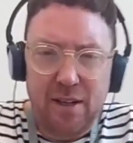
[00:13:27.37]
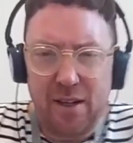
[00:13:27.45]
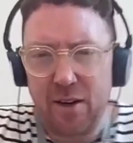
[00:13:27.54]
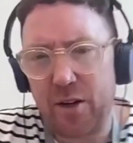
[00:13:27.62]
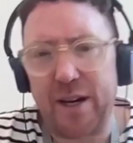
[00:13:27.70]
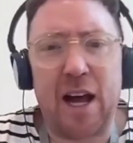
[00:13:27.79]

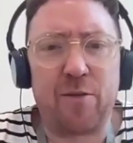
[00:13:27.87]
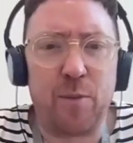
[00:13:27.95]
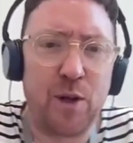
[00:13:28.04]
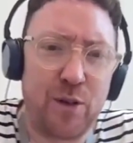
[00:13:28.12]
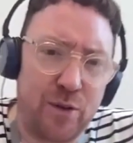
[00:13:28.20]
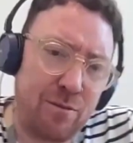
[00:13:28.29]
"You're not going to have
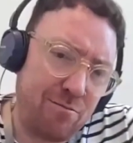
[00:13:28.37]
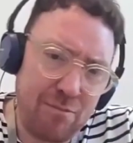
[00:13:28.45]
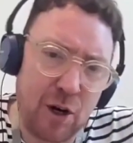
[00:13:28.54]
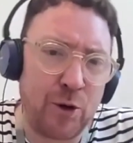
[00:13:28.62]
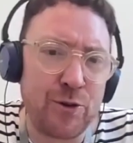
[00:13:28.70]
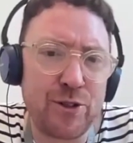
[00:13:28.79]
more than
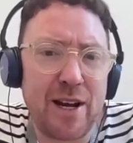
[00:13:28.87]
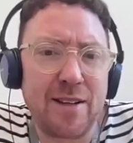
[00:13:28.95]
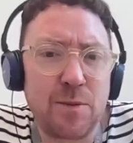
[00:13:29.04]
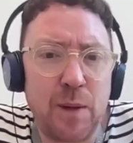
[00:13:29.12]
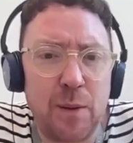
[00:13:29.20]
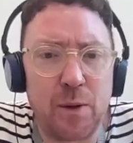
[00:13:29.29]

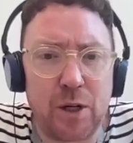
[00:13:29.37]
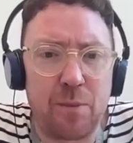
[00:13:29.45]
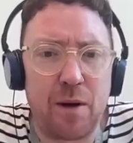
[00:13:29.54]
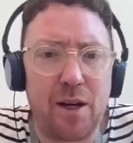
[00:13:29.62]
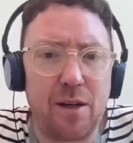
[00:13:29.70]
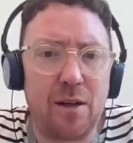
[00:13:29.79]
180 people
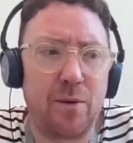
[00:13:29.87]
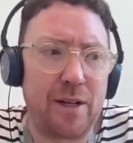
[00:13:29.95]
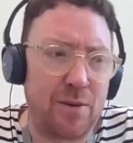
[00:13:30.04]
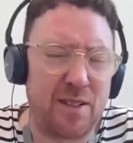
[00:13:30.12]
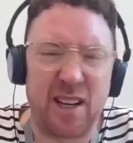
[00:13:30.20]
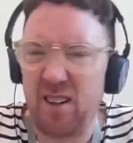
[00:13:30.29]
come, are you?" And
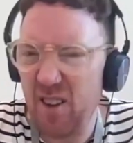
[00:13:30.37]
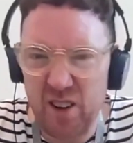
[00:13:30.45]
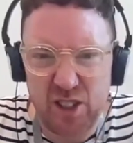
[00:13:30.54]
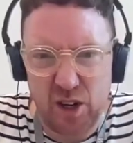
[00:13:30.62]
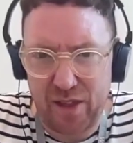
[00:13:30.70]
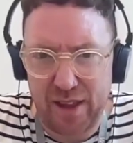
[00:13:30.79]
I was like, "No,
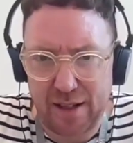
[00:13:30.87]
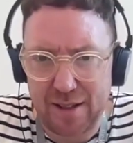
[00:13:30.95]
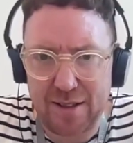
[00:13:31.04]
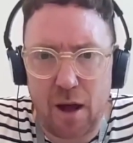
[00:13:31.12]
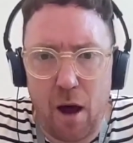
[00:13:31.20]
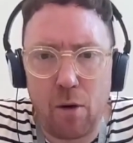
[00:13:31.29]
I don't
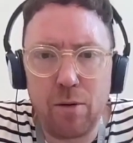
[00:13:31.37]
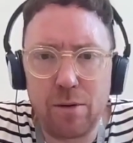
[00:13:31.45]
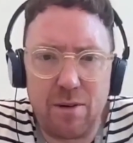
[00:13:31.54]
think so.